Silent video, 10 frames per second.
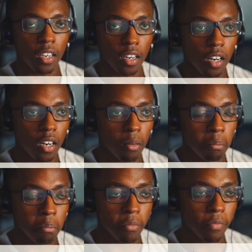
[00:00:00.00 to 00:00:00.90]
most cars
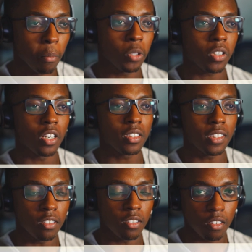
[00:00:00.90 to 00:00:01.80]
still don't.
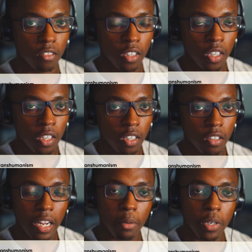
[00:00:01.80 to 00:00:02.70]
You know, nowadays, we have
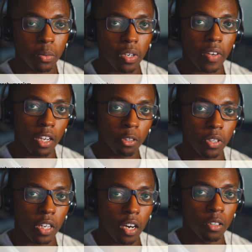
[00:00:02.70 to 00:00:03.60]
Android Auto
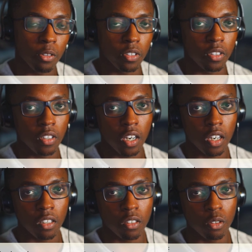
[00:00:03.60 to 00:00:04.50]
and
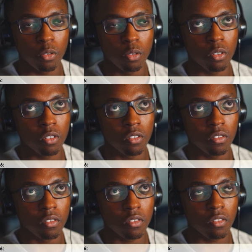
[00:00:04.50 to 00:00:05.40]
Google, Android
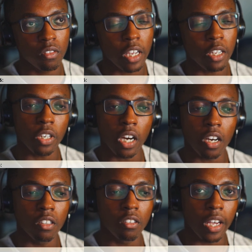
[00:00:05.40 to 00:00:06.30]
Auto and
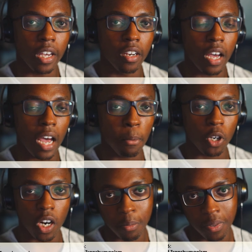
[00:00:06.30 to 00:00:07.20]
Apple CarPlay.
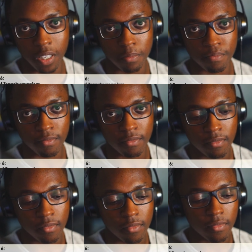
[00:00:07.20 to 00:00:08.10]
Apple
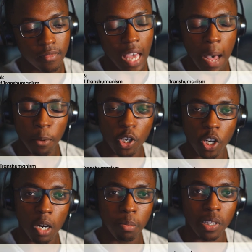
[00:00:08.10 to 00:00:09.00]
CarPlay pretty
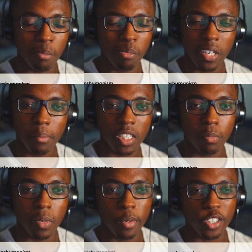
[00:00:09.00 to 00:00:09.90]
much mimics your
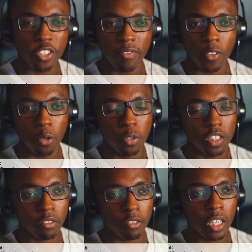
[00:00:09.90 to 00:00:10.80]
phone screen. Like,
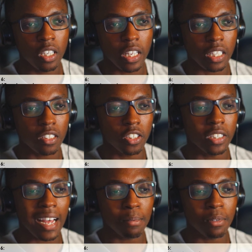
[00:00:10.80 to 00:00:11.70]
certain apps that are
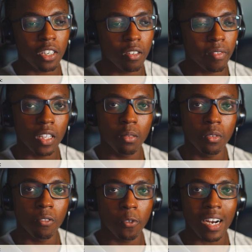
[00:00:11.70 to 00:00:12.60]
available for Apple
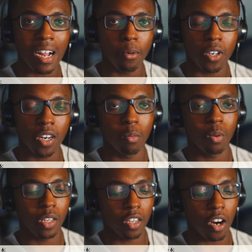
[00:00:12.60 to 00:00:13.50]
CarPlay are pushed
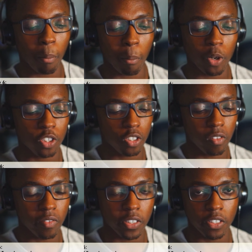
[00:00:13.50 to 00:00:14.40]
over to your
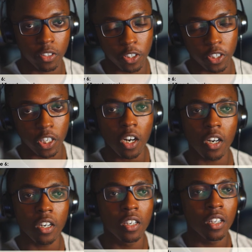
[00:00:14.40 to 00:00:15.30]
car
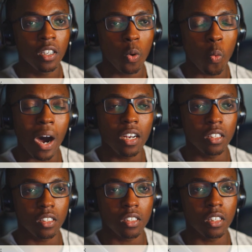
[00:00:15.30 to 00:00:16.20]
wirelessly or
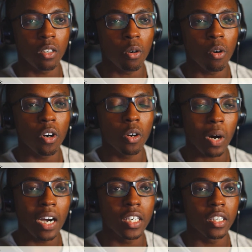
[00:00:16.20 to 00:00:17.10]
wired.
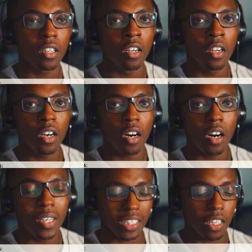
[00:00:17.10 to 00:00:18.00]
As long as your
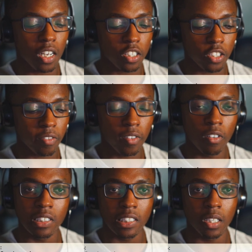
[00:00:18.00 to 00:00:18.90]
phone is nearby, you
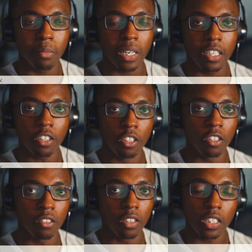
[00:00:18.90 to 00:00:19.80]
can do it, just like Android